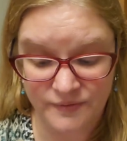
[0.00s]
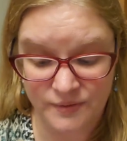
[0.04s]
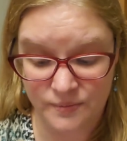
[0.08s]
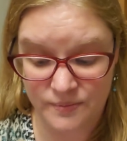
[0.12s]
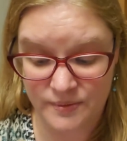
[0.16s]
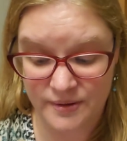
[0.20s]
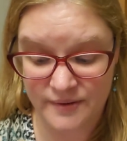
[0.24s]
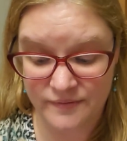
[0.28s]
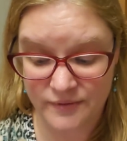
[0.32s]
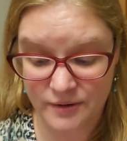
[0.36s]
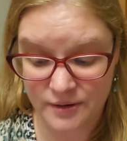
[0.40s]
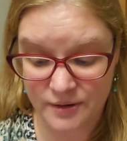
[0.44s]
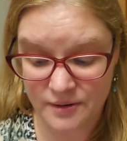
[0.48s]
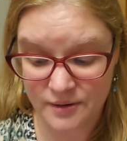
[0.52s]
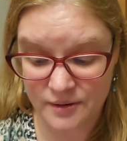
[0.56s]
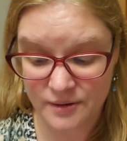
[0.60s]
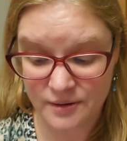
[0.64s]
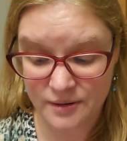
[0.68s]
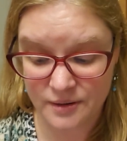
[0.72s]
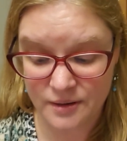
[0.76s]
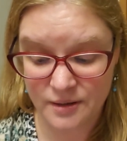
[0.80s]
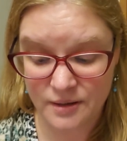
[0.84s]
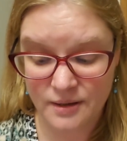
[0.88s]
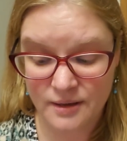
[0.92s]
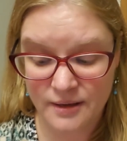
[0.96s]
the river.
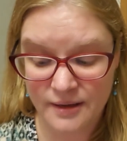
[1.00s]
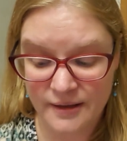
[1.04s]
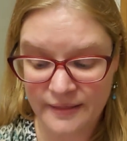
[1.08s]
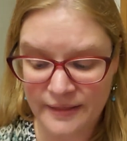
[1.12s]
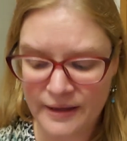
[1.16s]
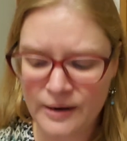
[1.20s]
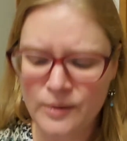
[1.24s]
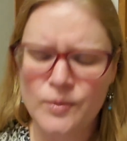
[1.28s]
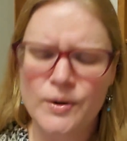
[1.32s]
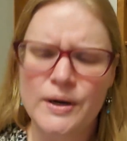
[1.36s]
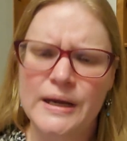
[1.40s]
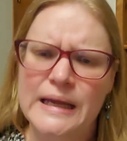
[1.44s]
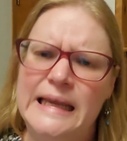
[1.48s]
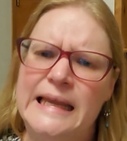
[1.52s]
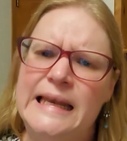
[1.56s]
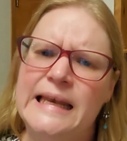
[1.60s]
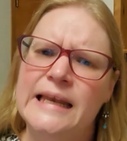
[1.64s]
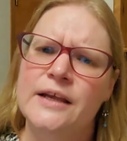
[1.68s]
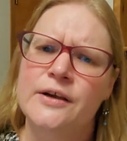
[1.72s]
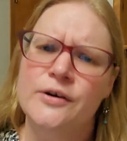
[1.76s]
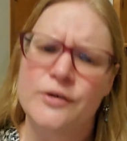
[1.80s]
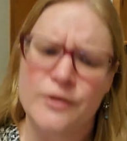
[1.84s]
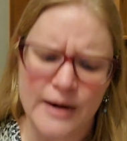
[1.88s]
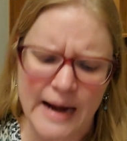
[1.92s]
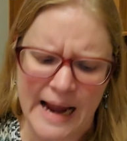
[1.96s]
They were
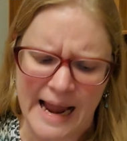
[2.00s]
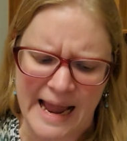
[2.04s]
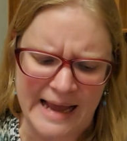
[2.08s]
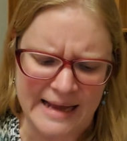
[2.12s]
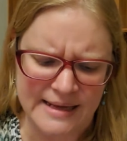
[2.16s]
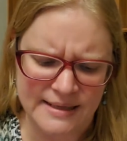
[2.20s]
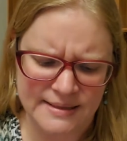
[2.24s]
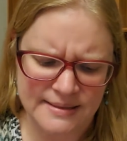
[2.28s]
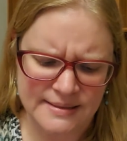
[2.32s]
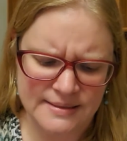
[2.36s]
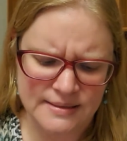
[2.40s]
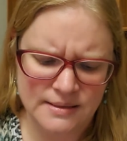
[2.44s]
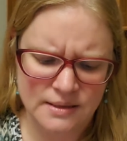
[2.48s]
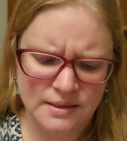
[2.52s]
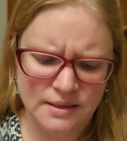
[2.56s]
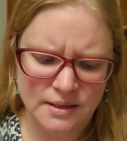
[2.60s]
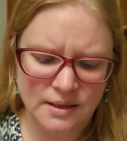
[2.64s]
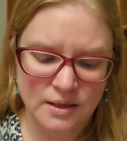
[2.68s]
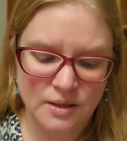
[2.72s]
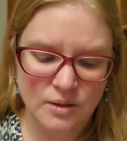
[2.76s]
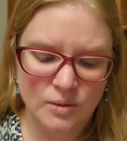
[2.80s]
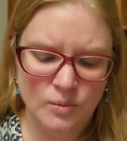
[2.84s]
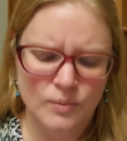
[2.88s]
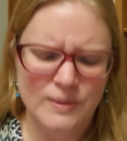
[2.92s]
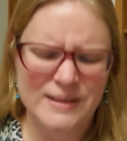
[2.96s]
eating grass
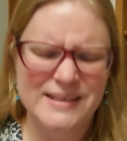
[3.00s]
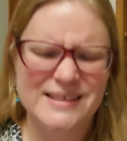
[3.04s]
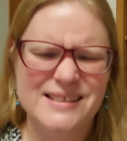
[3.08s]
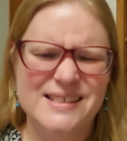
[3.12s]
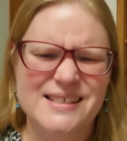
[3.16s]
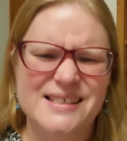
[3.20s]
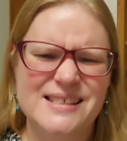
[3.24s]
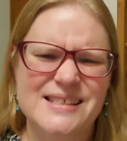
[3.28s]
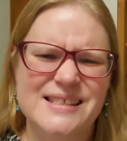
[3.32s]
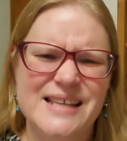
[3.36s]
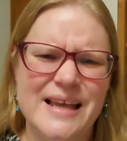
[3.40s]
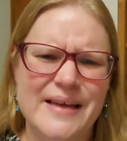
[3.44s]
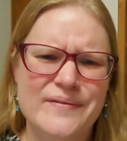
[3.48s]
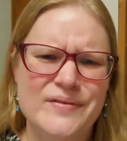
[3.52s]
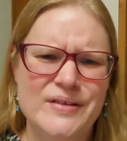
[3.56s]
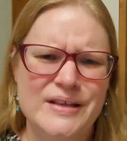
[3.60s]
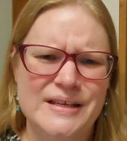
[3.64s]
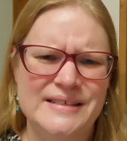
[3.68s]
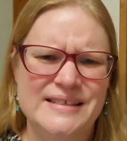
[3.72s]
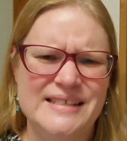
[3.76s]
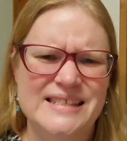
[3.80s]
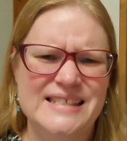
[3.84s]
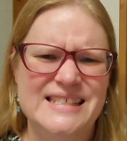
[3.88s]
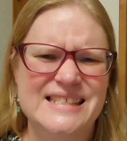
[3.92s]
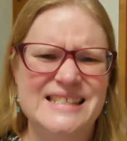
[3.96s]
when
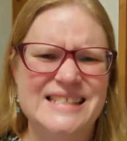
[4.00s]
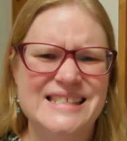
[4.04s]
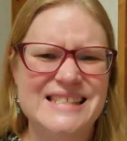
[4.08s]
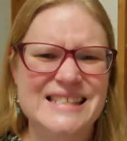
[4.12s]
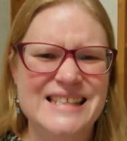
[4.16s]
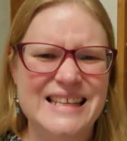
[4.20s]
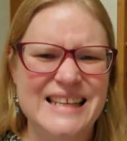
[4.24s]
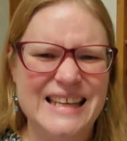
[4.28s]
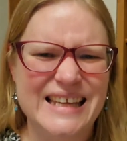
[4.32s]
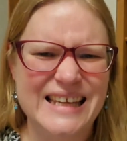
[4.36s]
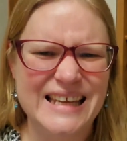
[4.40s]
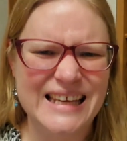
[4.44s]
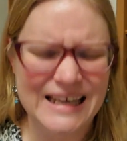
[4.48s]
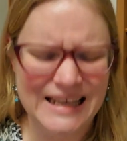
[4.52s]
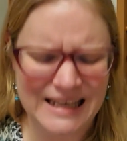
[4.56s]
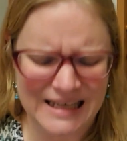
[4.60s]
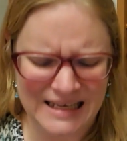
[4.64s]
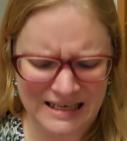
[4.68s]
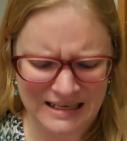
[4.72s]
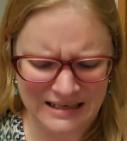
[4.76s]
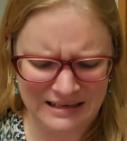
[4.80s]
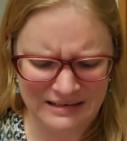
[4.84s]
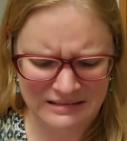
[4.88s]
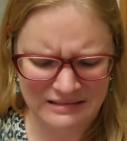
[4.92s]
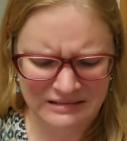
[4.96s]
7
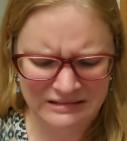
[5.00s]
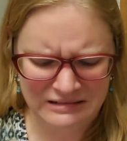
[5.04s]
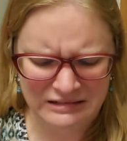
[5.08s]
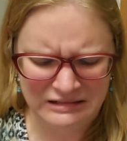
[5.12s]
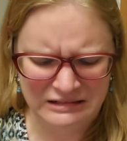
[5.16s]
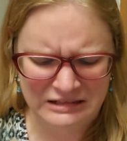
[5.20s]
skinny,